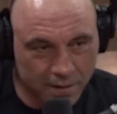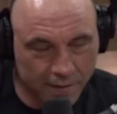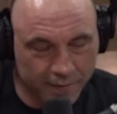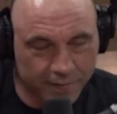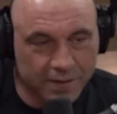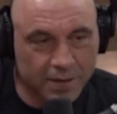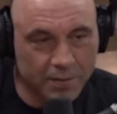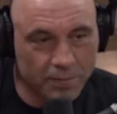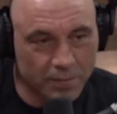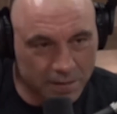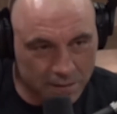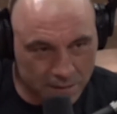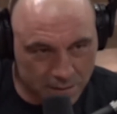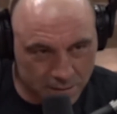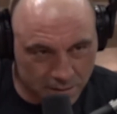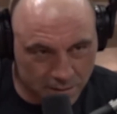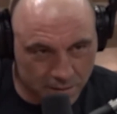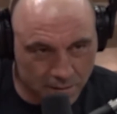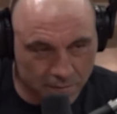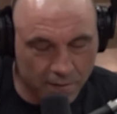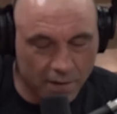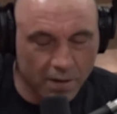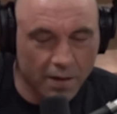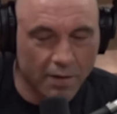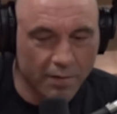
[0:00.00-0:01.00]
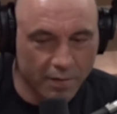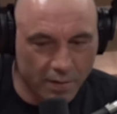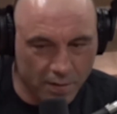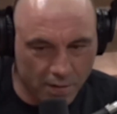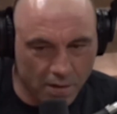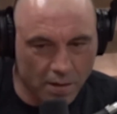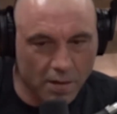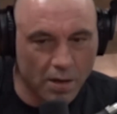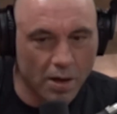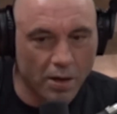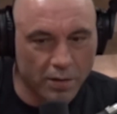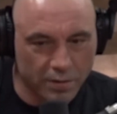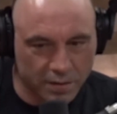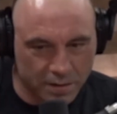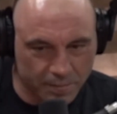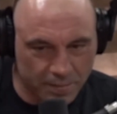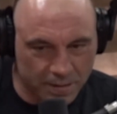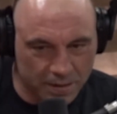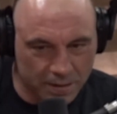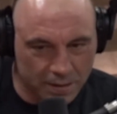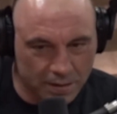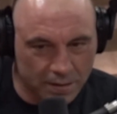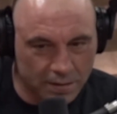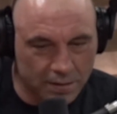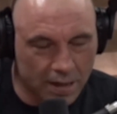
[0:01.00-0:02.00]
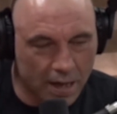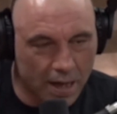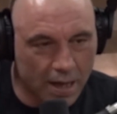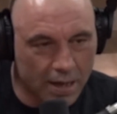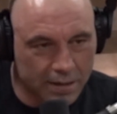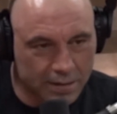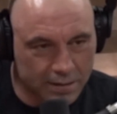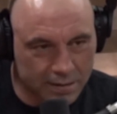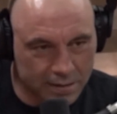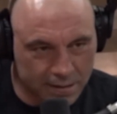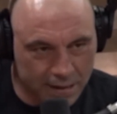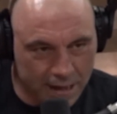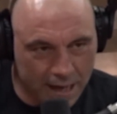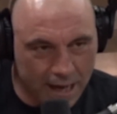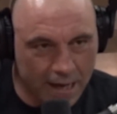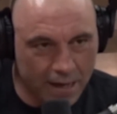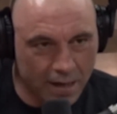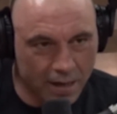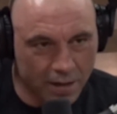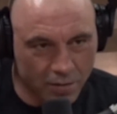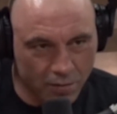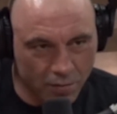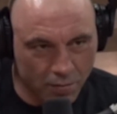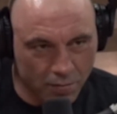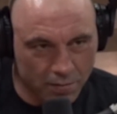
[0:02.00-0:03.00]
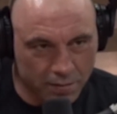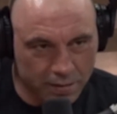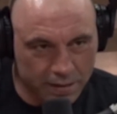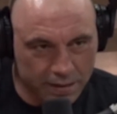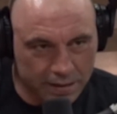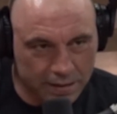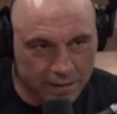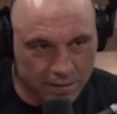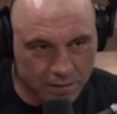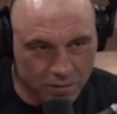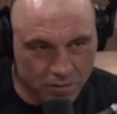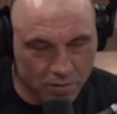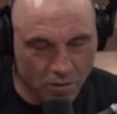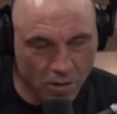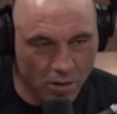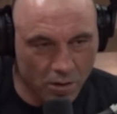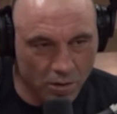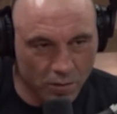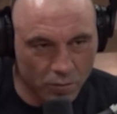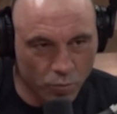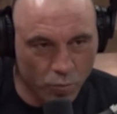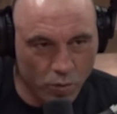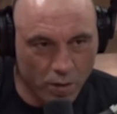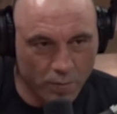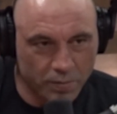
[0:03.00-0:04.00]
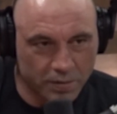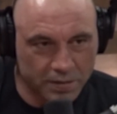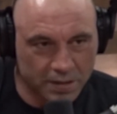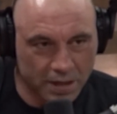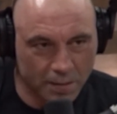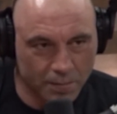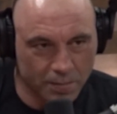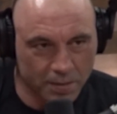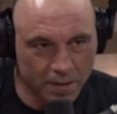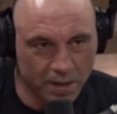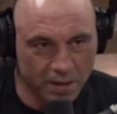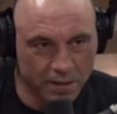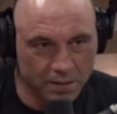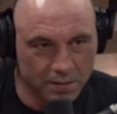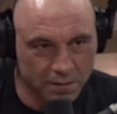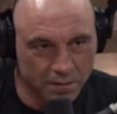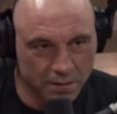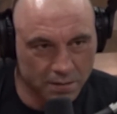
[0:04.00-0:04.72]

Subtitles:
someone ultimately does get a Neuralink installed? What will take place?